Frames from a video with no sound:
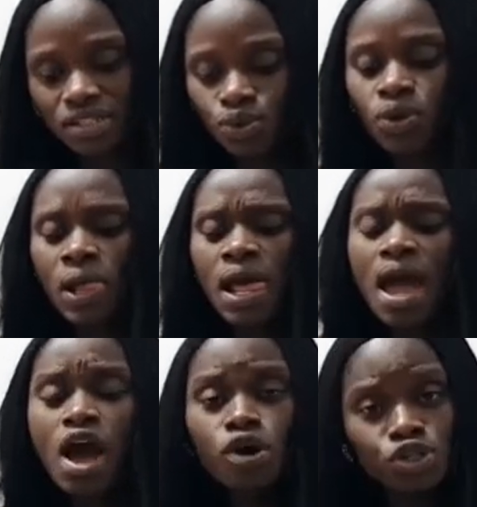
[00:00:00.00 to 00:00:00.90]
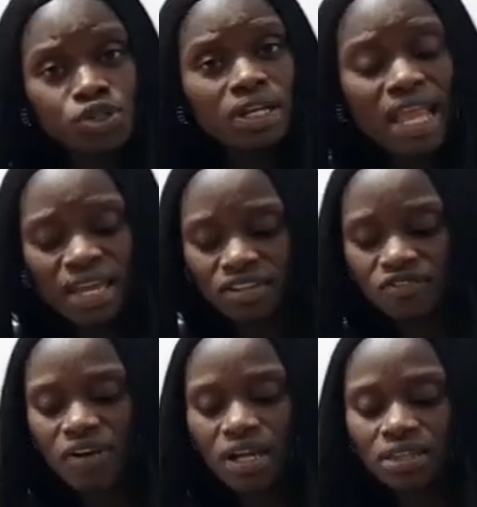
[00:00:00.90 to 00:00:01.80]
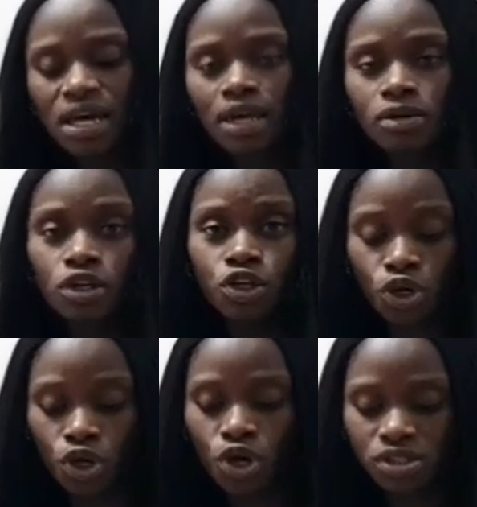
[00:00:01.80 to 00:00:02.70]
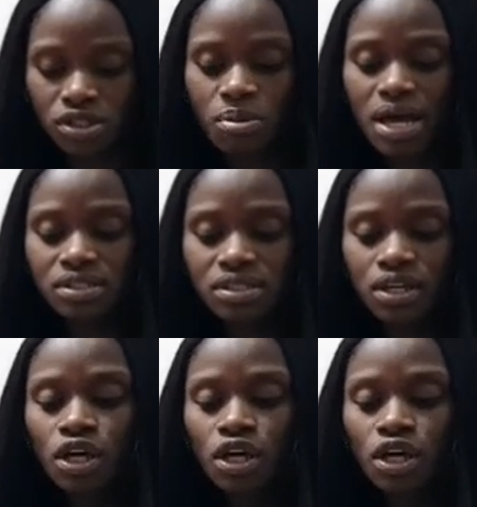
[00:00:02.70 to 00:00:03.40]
So I also like the fact that your customers